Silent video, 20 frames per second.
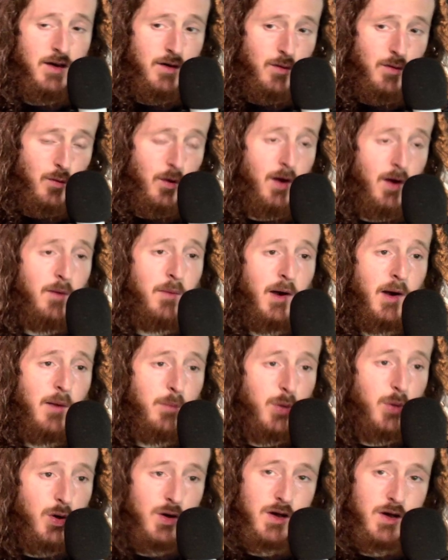my
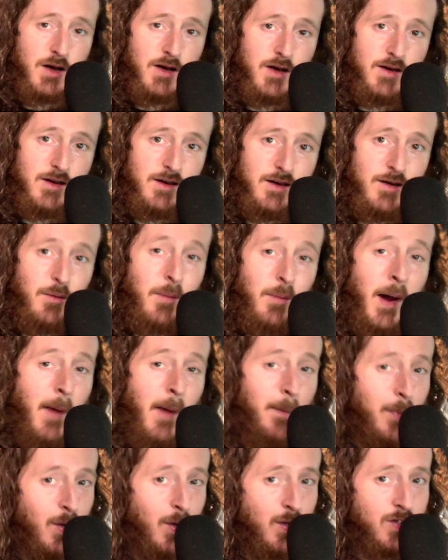
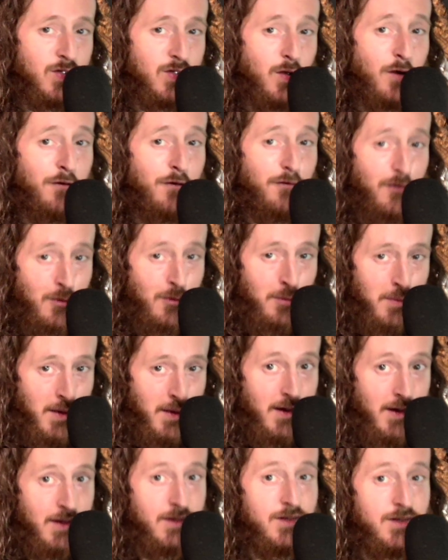books are from
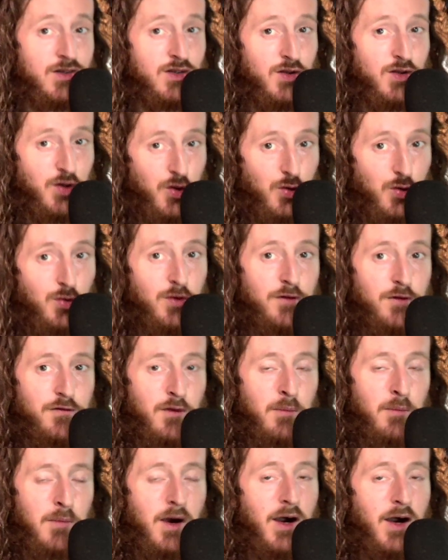me to you,
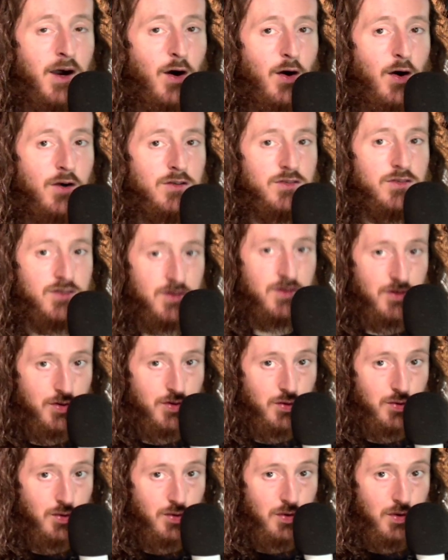from my heart to
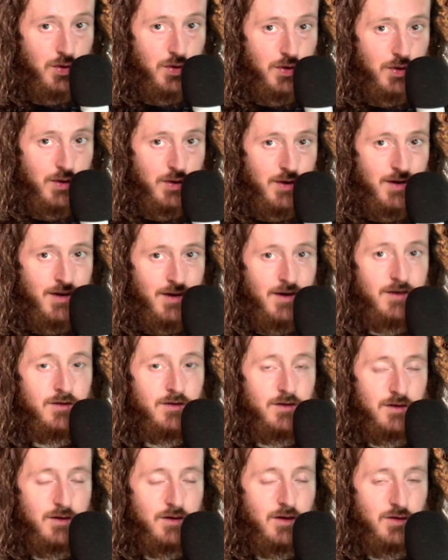you.
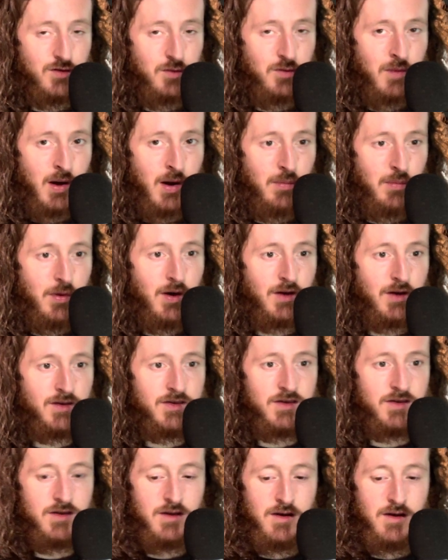Those are my
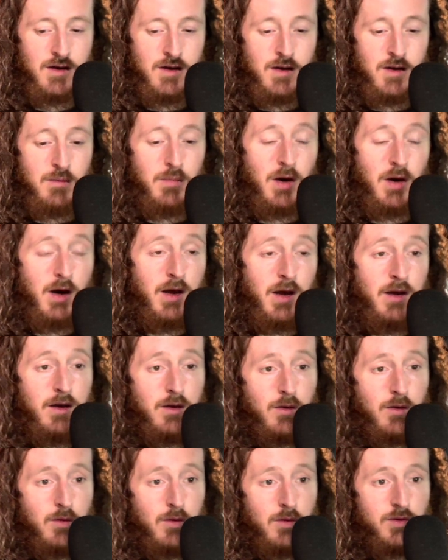books. But
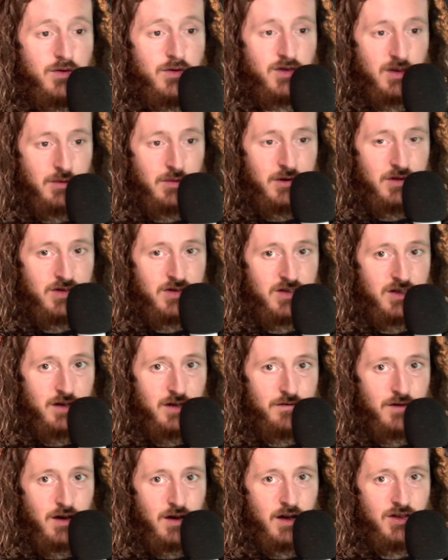some of the
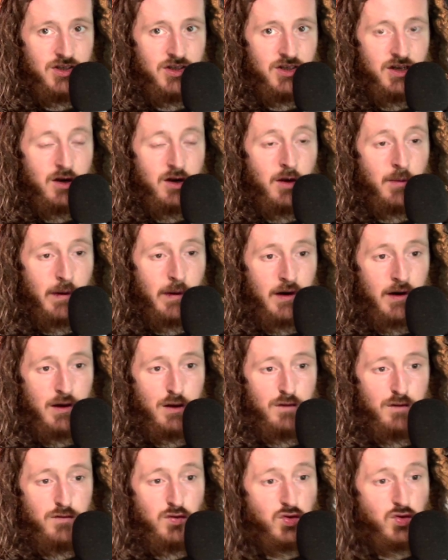stuff that I share, I'm going to
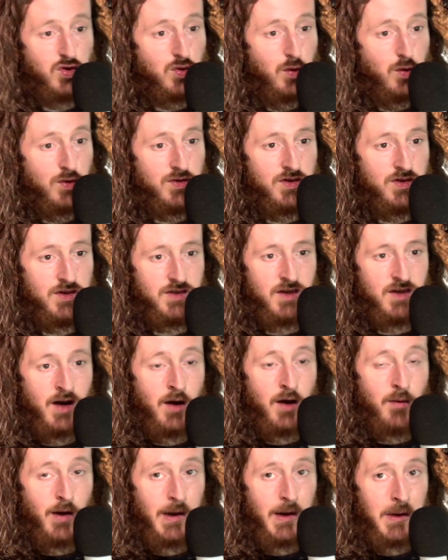give you sources, and I
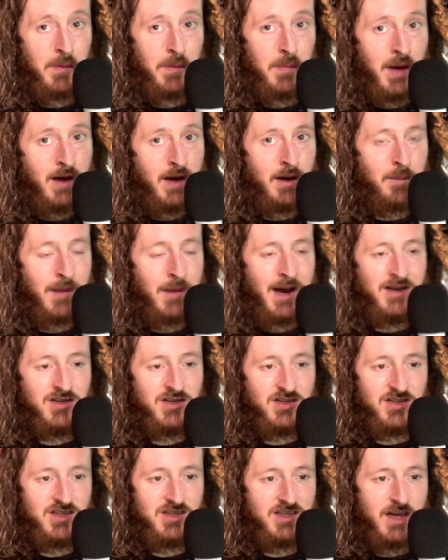recommend. I'm not
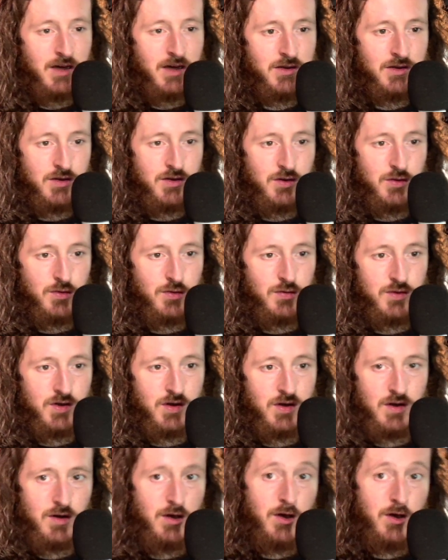just telling you
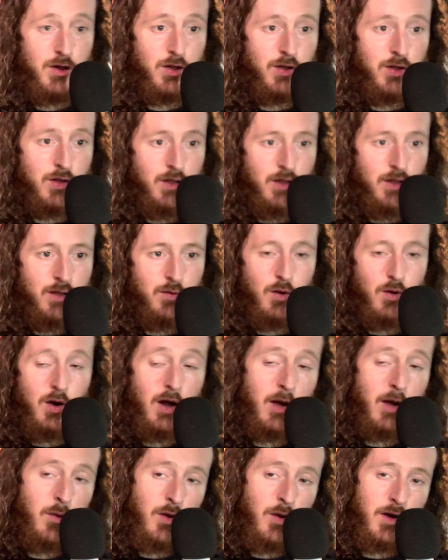
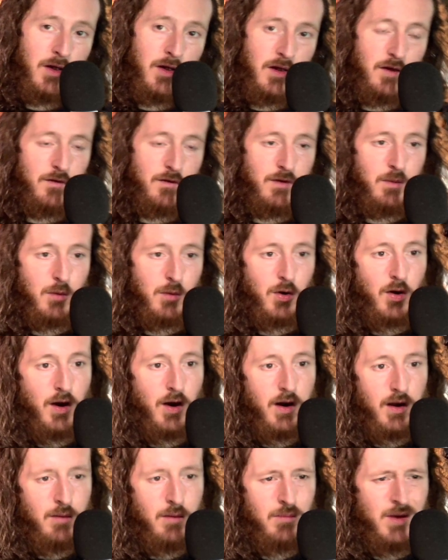I want to give them
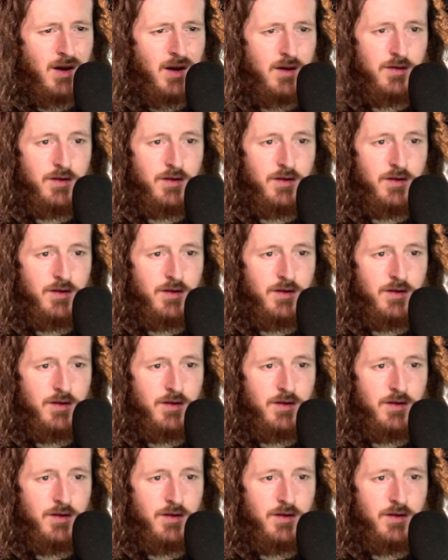credit, but